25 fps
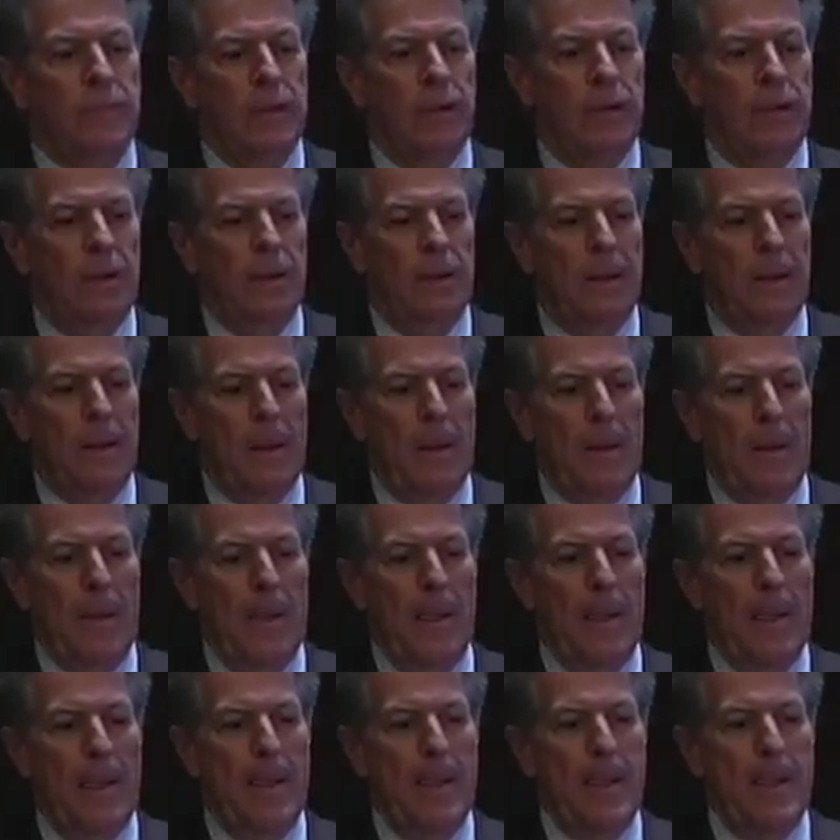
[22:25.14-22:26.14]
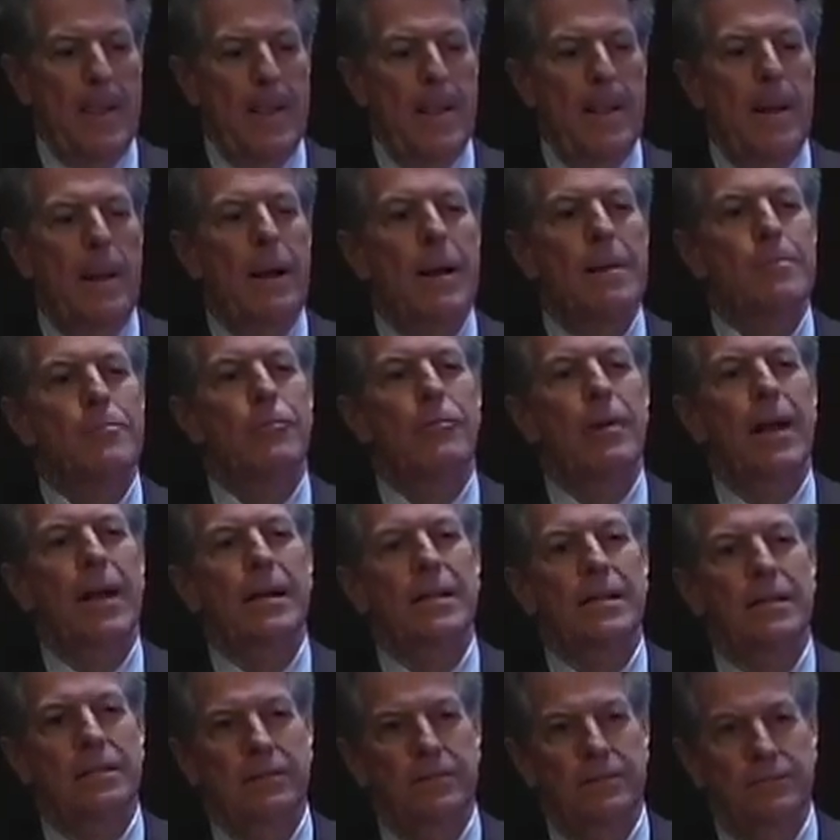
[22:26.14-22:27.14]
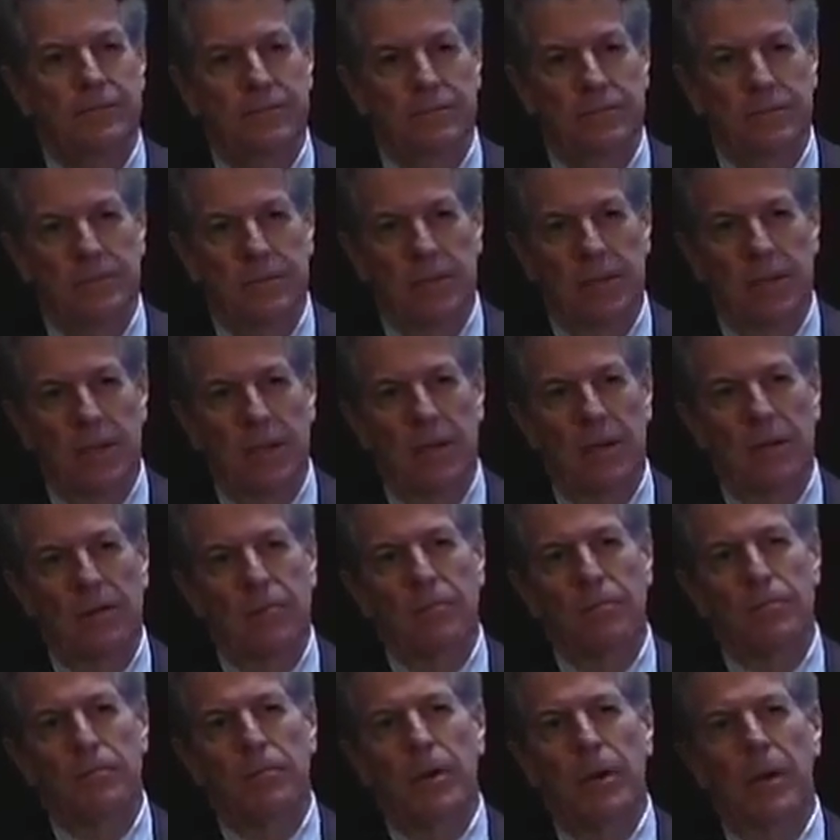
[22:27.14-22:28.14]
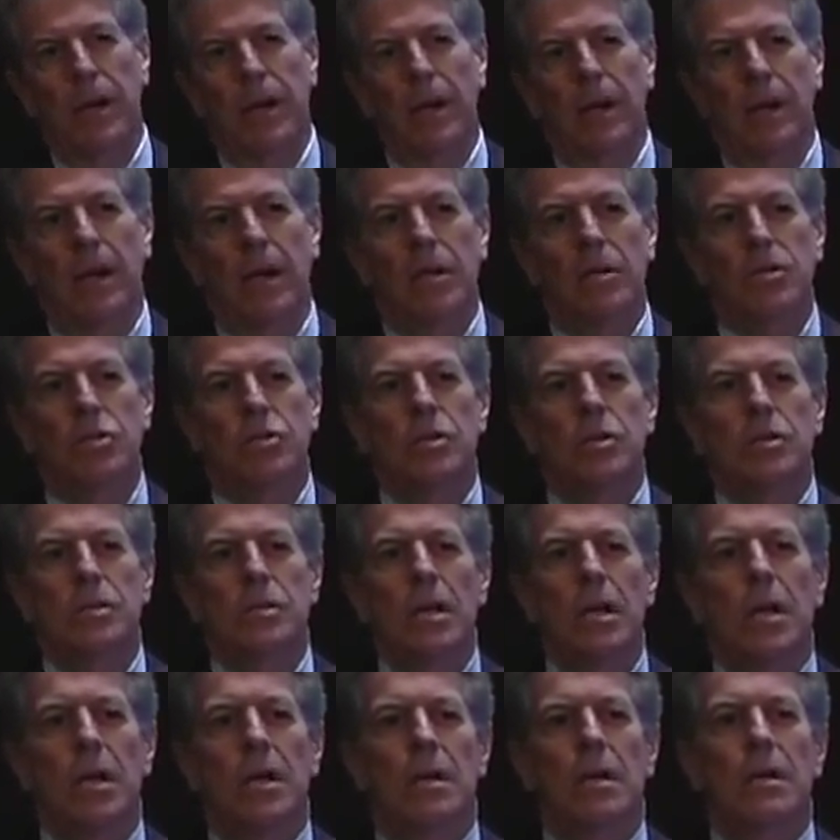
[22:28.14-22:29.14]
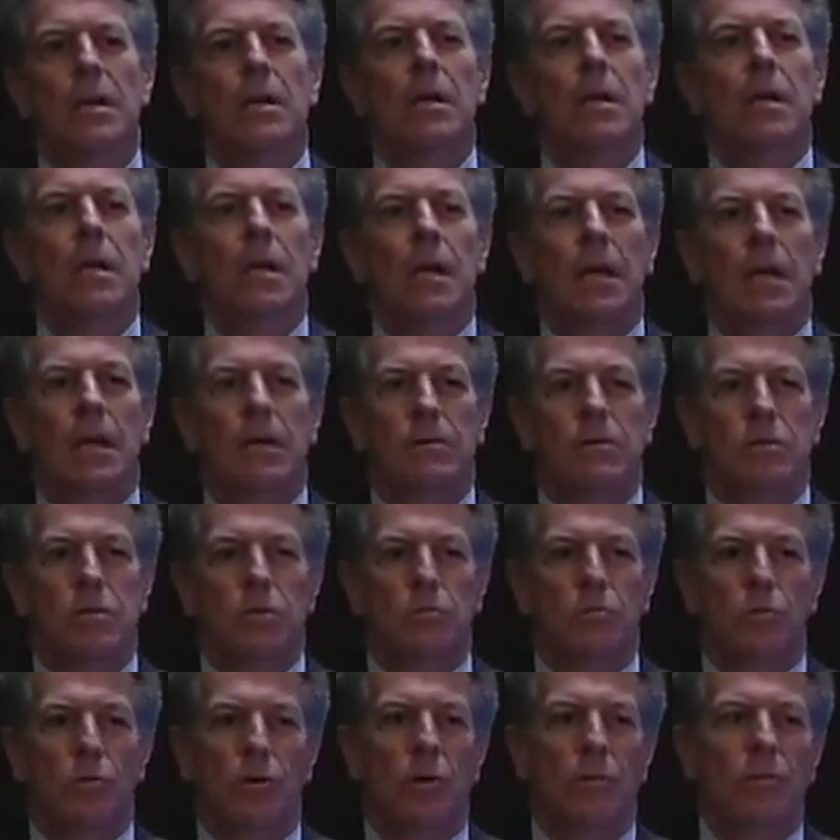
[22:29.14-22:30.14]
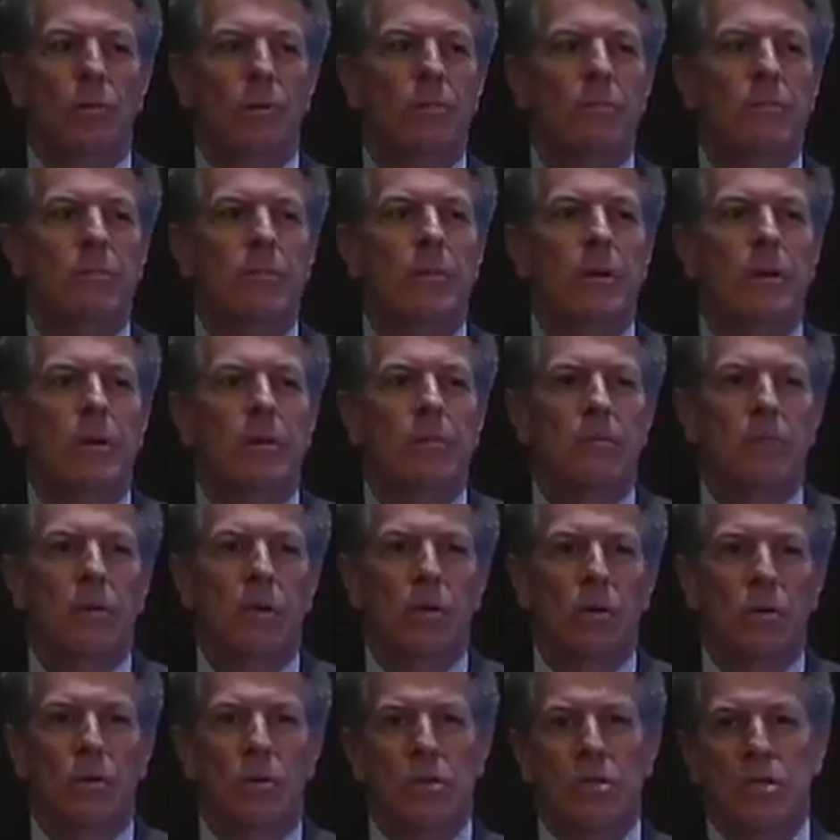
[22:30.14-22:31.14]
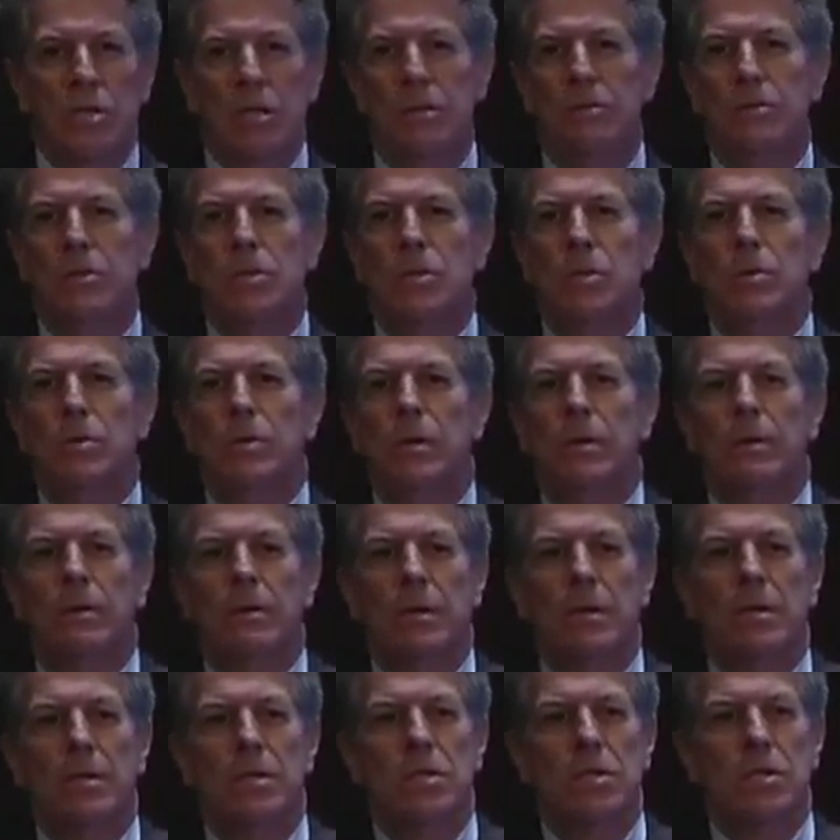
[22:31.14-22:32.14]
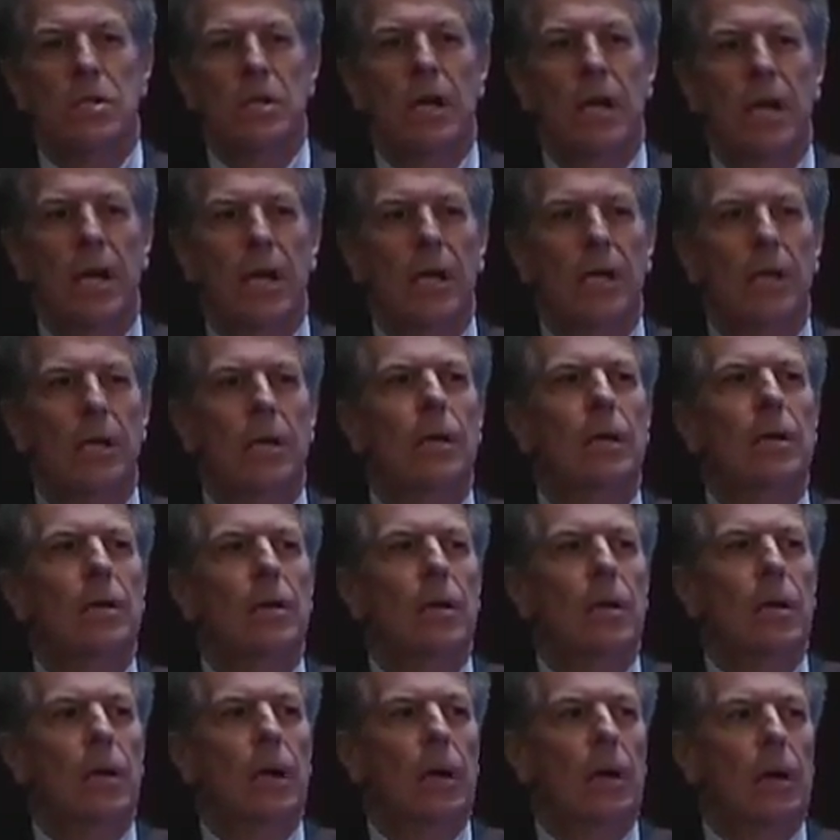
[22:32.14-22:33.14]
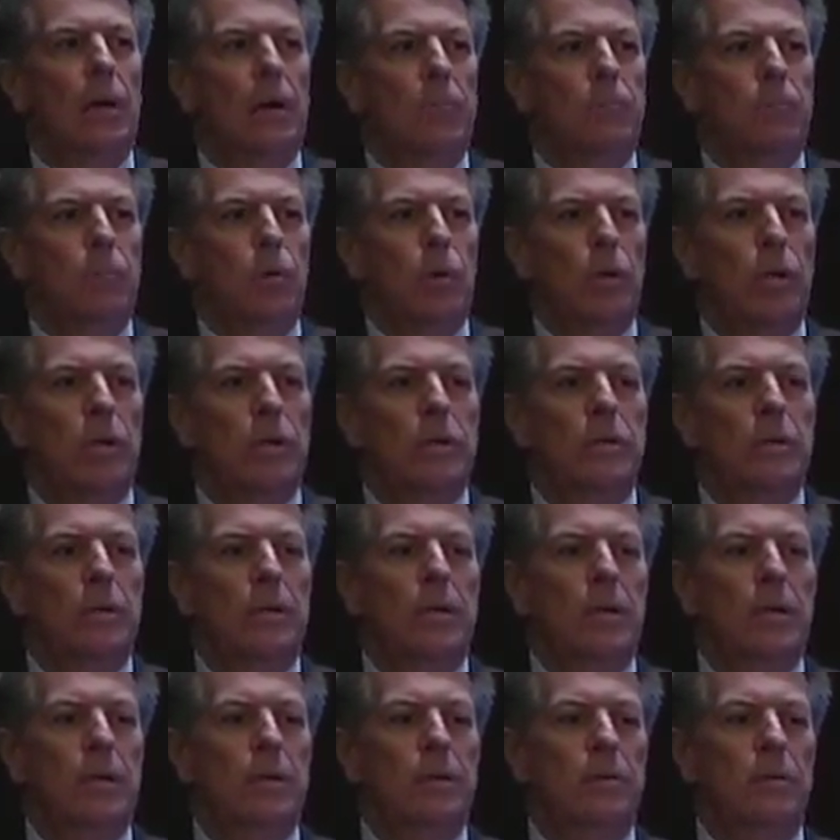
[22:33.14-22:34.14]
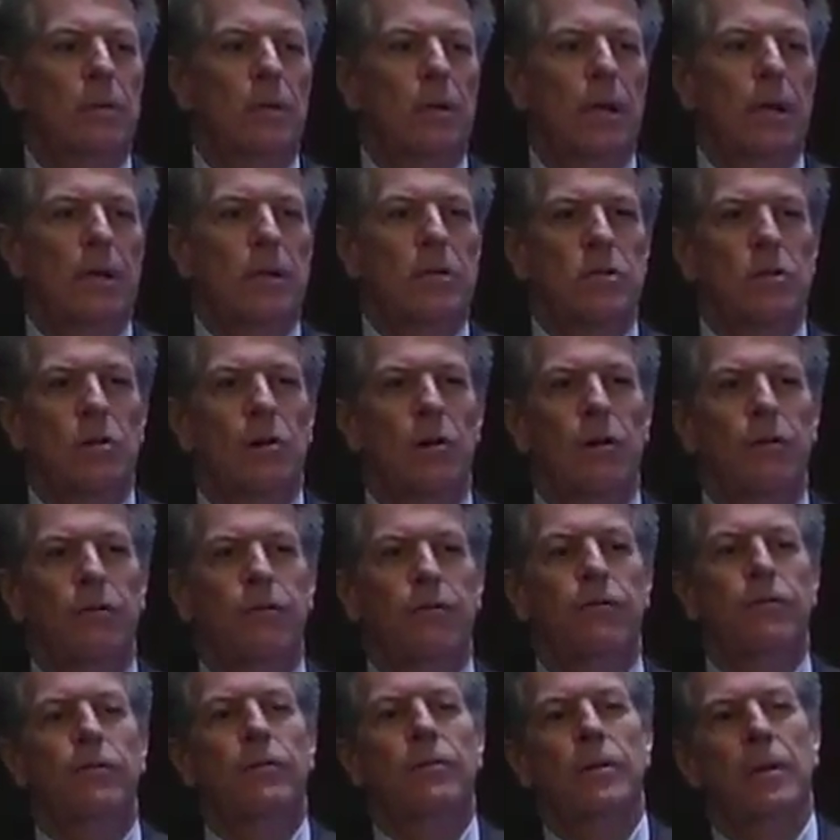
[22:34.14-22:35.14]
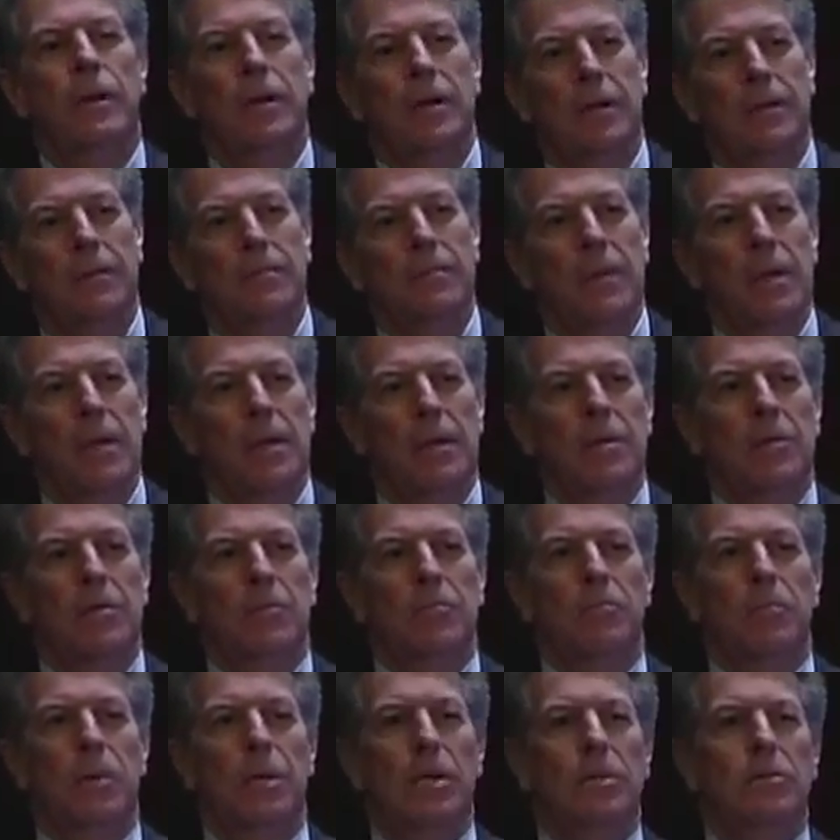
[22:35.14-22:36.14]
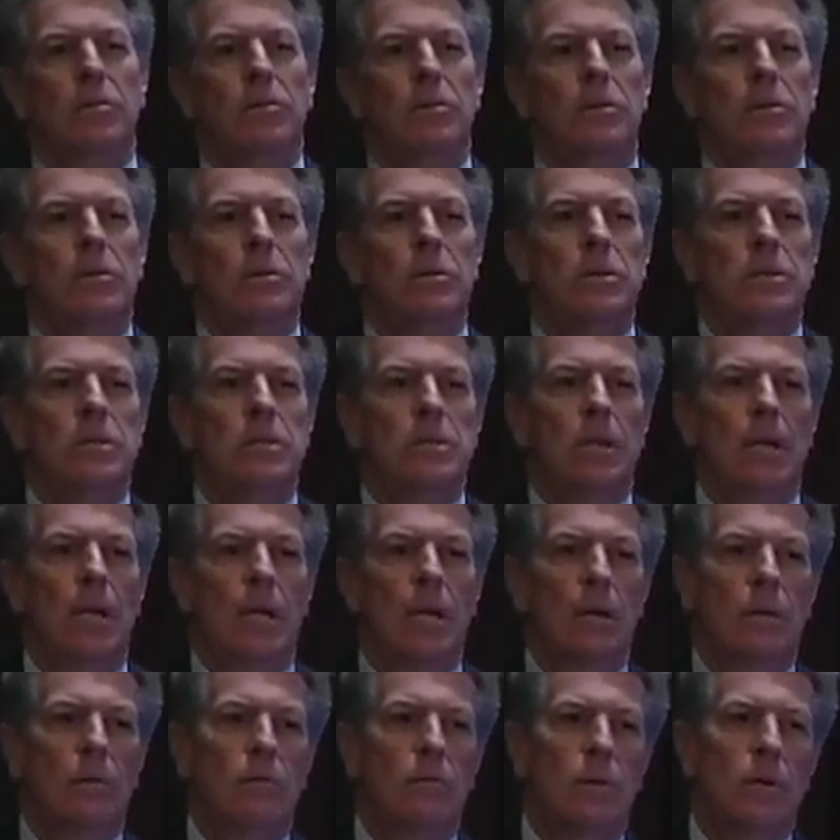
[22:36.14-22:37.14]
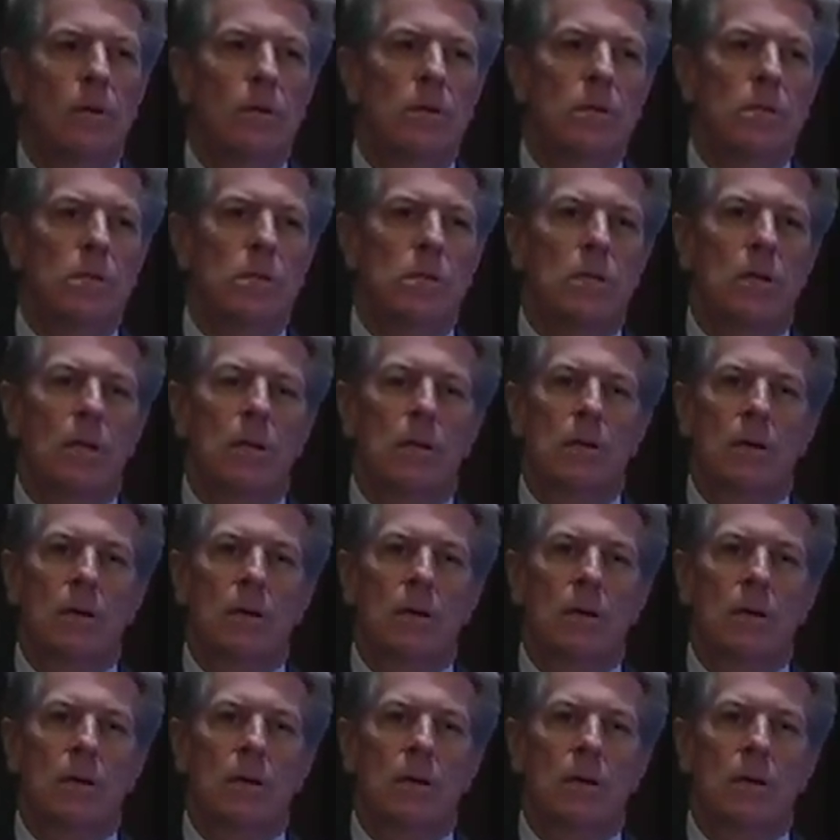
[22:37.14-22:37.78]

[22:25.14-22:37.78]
hyperactive. By age 10, he was a problem because he was doing things like pulling the legs off beetles. He once